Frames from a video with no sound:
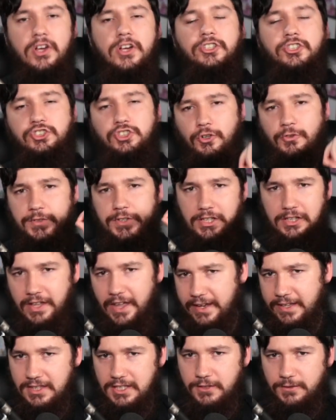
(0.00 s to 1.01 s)
So if you
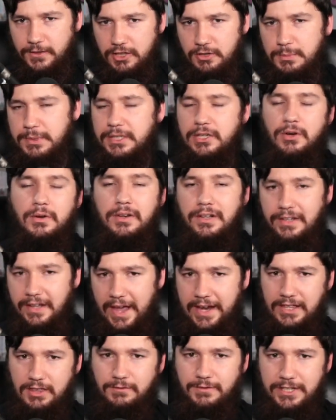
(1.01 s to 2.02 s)
like this video, I'm going to go and
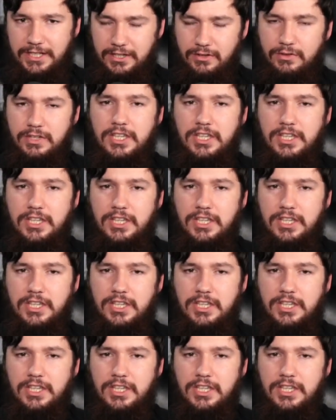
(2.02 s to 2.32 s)
like the video.